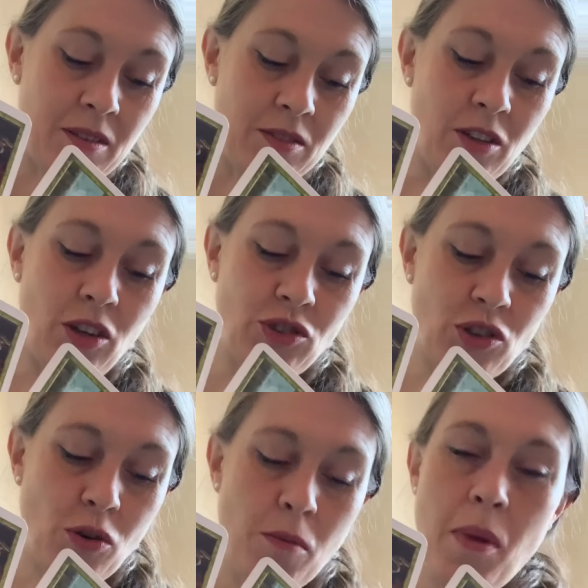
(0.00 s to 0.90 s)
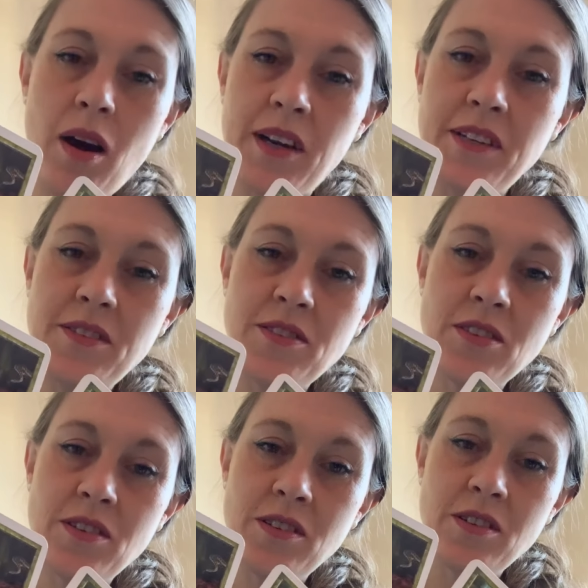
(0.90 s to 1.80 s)
The logical mind
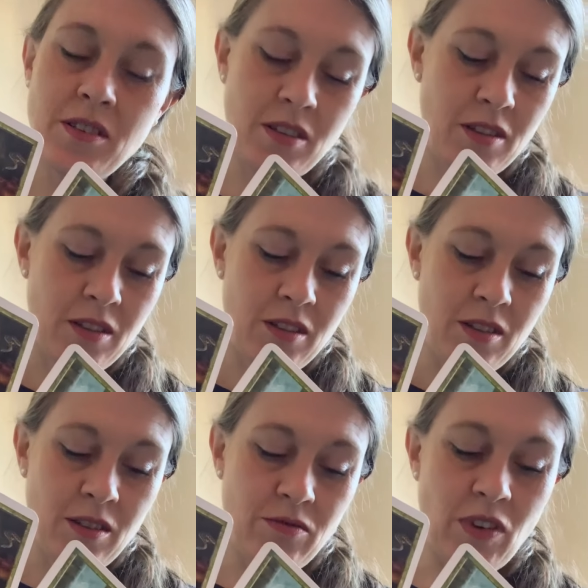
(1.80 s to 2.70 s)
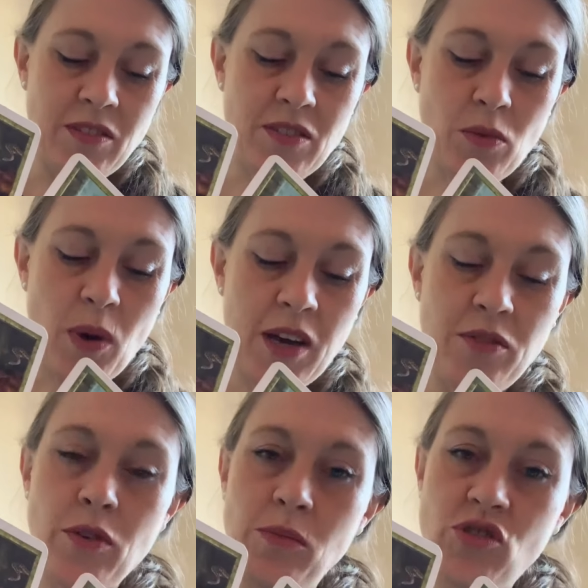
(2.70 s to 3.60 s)
runs away
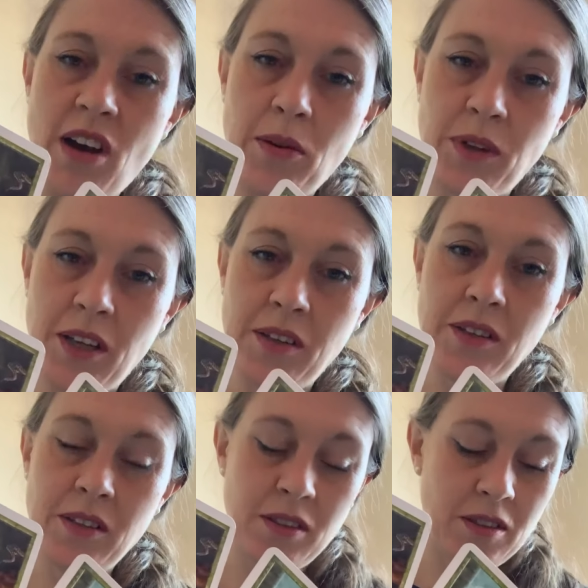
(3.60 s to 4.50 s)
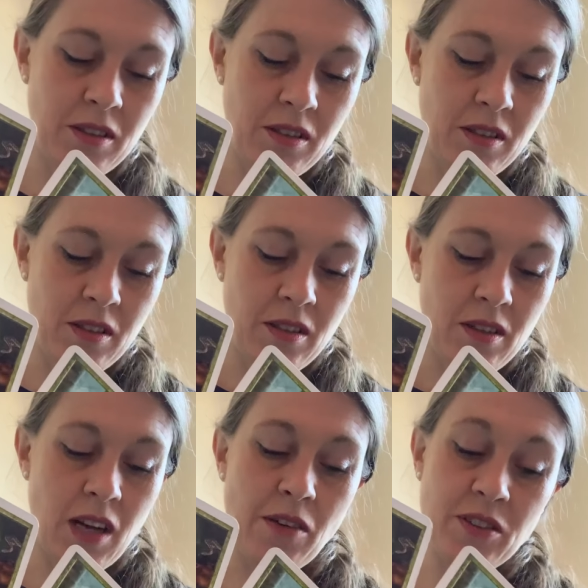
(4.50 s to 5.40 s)
from drowning.
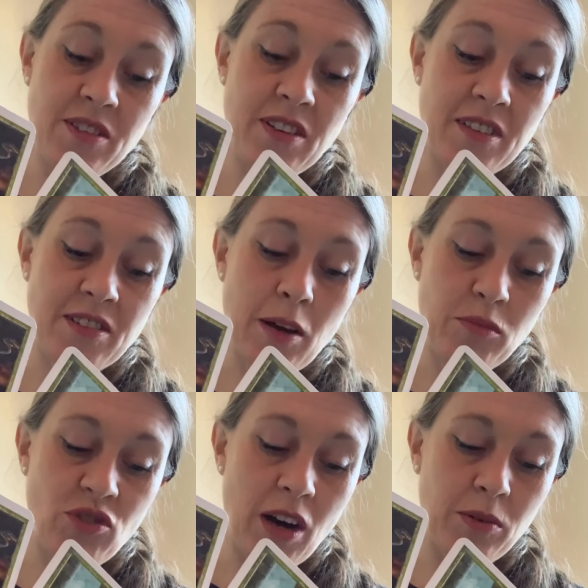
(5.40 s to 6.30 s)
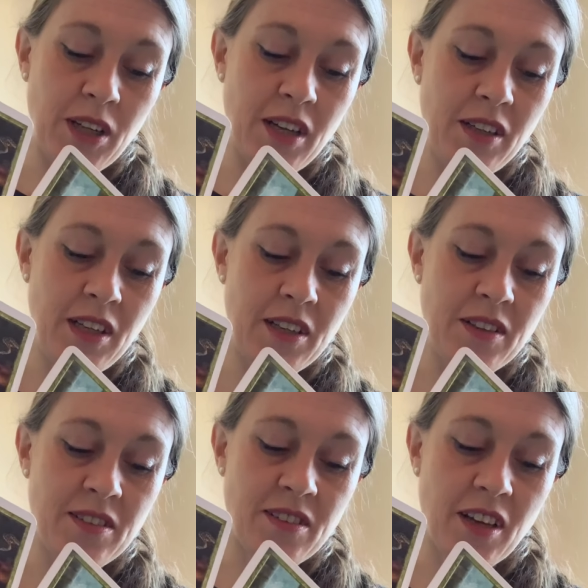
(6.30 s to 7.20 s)
Lovers accept drowning in
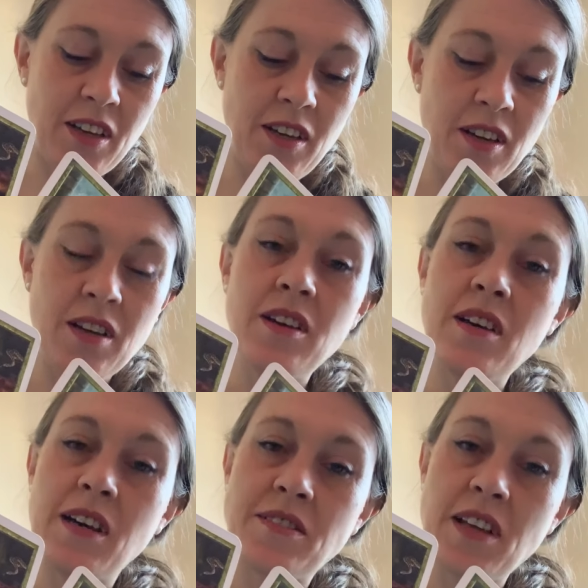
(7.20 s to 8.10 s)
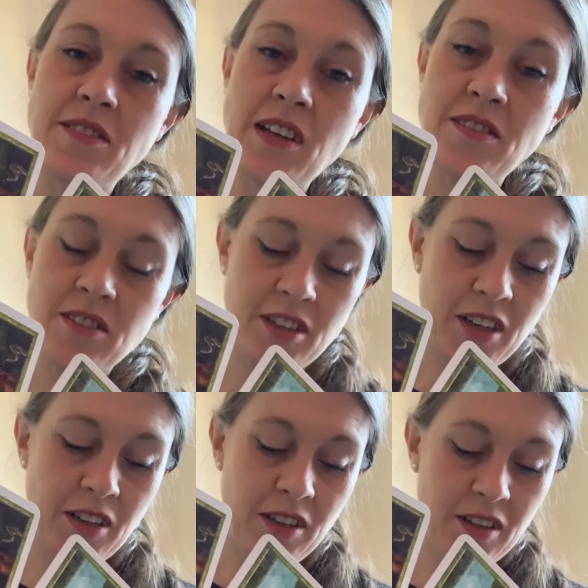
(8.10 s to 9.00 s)
the sea as their destiny.